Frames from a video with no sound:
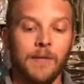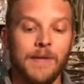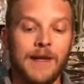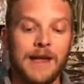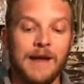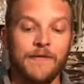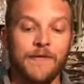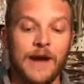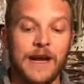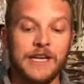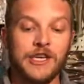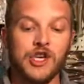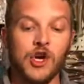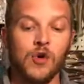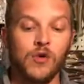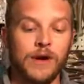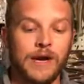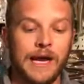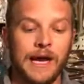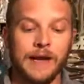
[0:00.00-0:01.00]
if I
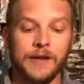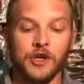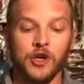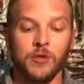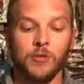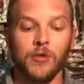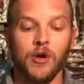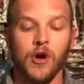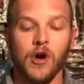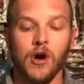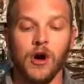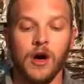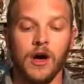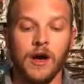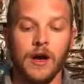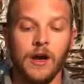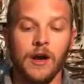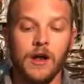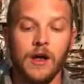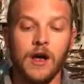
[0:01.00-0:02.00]
don't catch them
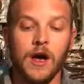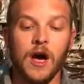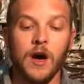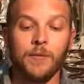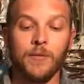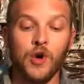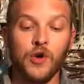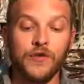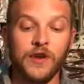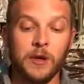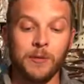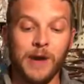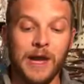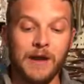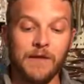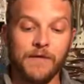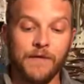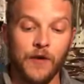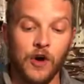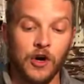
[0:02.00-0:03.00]
on a moving
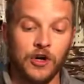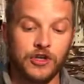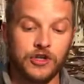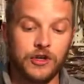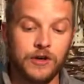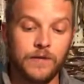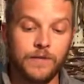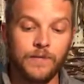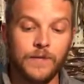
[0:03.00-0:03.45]
bait first.